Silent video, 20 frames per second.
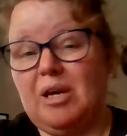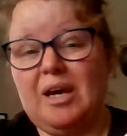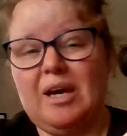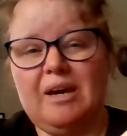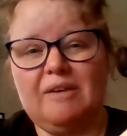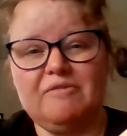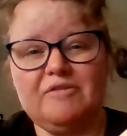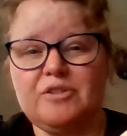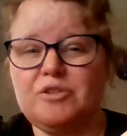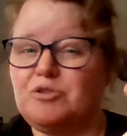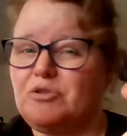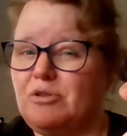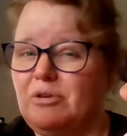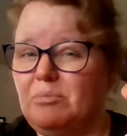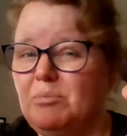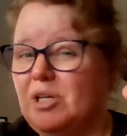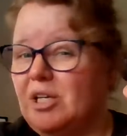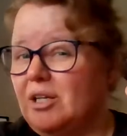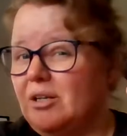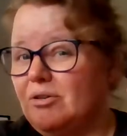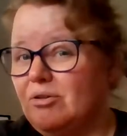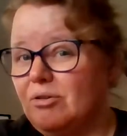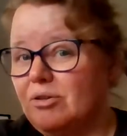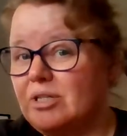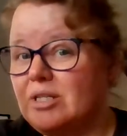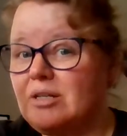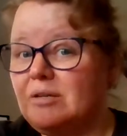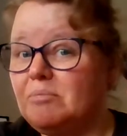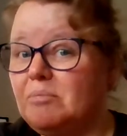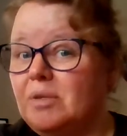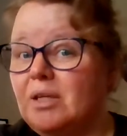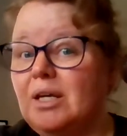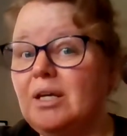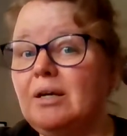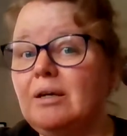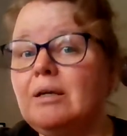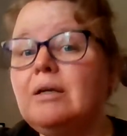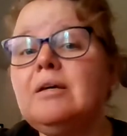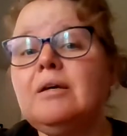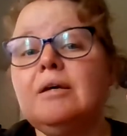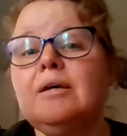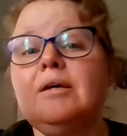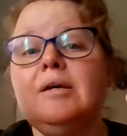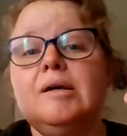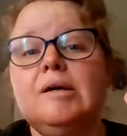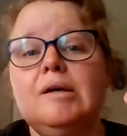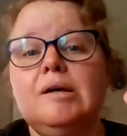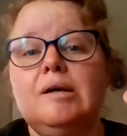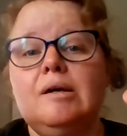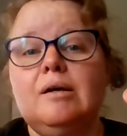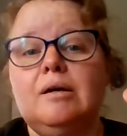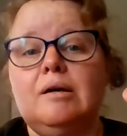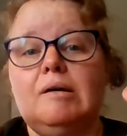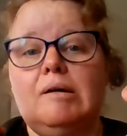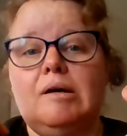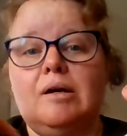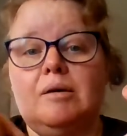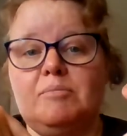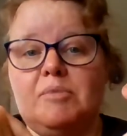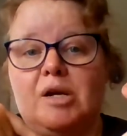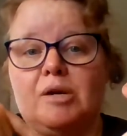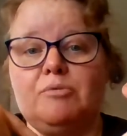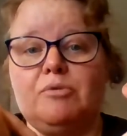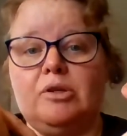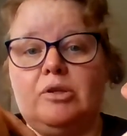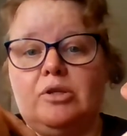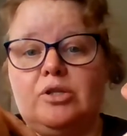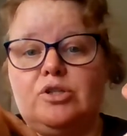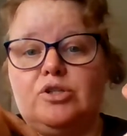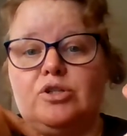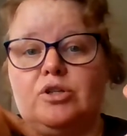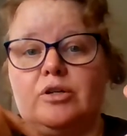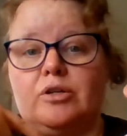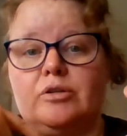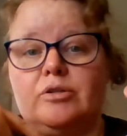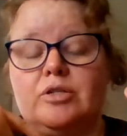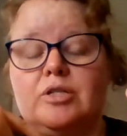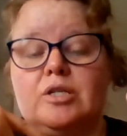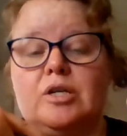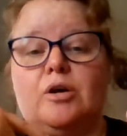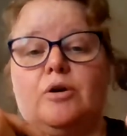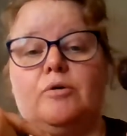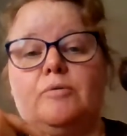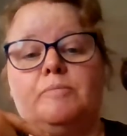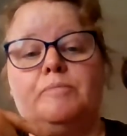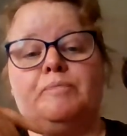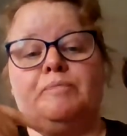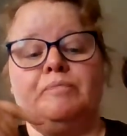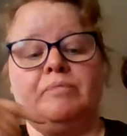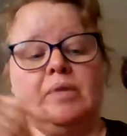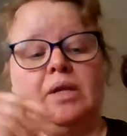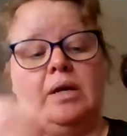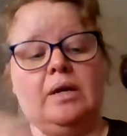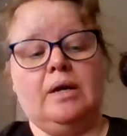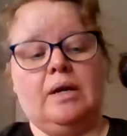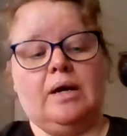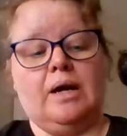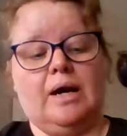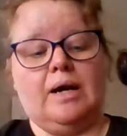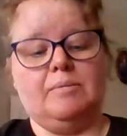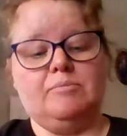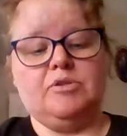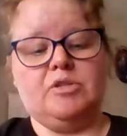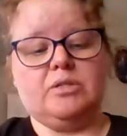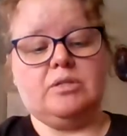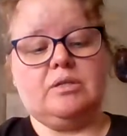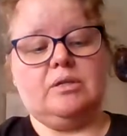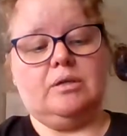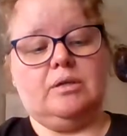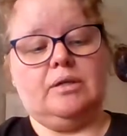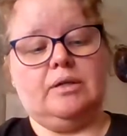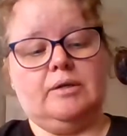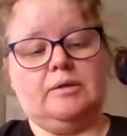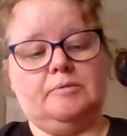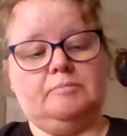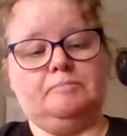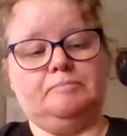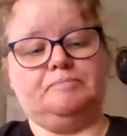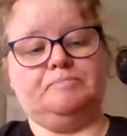I have to trim it or something. I'm not really sure. So I'm just gonna,